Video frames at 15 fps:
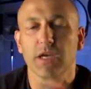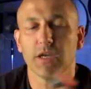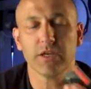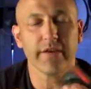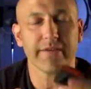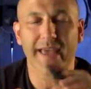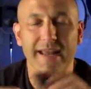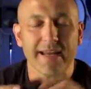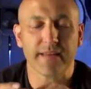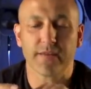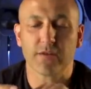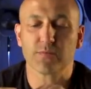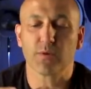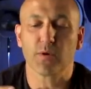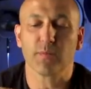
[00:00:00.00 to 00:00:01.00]
You don't get any of
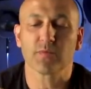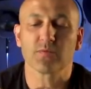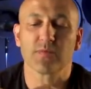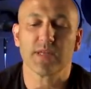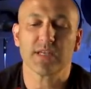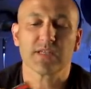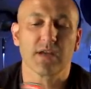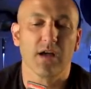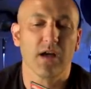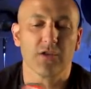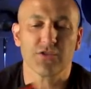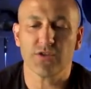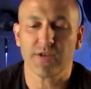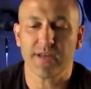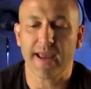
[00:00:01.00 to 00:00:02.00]
those problems with these
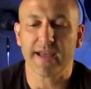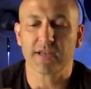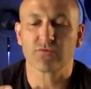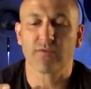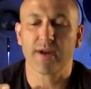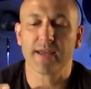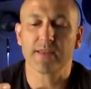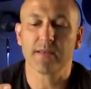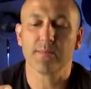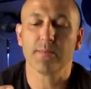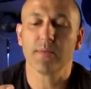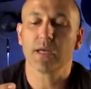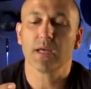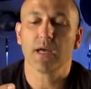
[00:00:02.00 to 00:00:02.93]
cards. You can x-ray them.